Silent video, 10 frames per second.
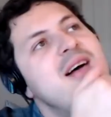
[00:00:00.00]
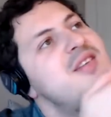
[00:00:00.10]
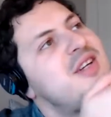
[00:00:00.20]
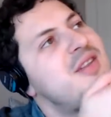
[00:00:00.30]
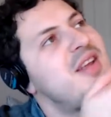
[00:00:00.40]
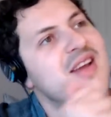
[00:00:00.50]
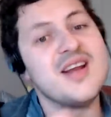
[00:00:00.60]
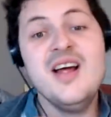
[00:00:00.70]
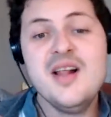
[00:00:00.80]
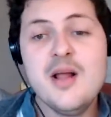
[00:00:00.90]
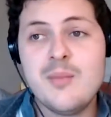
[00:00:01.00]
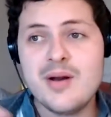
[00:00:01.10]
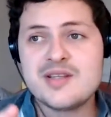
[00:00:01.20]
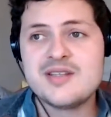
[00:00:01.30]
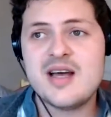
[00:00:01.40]
I'll start thinking. But
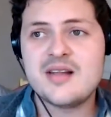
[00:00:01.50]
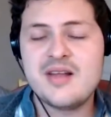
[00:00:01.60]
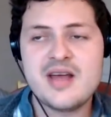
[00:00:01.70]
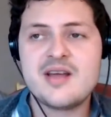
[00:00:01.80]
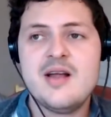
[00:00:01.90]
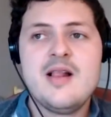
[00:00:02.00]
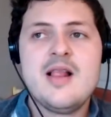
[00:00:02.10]
it's not like,